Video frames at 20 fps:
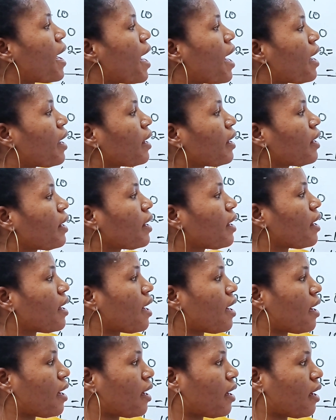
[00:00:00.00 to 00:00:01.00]
by
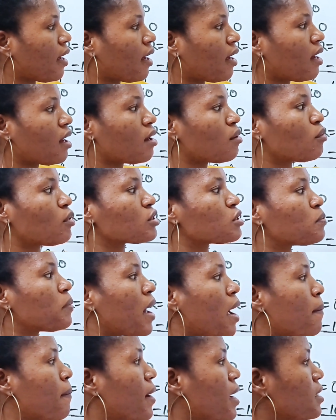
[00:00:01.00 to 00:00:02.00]
a
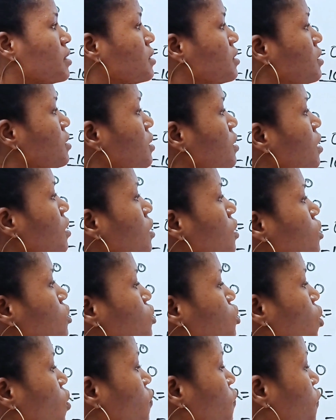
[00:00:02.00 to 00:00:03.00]
multiplied by c.
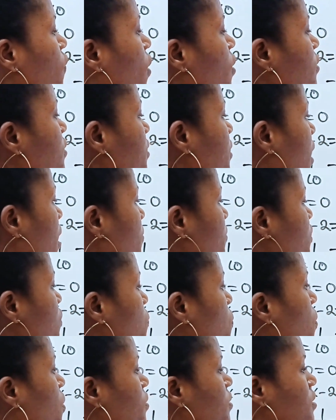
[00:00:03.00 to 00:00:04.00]
So 4 times
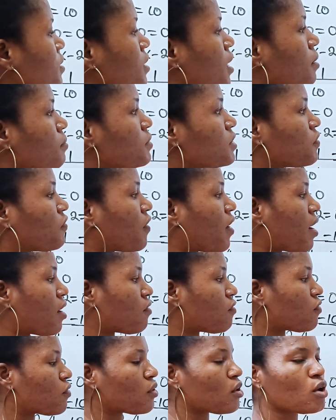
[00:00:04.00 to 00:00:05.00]
1 times
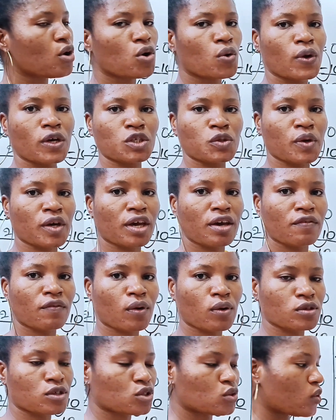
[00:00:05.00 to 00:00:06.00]
5, which will give
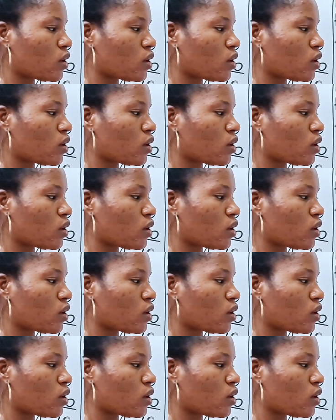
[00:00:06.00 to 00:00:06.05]
us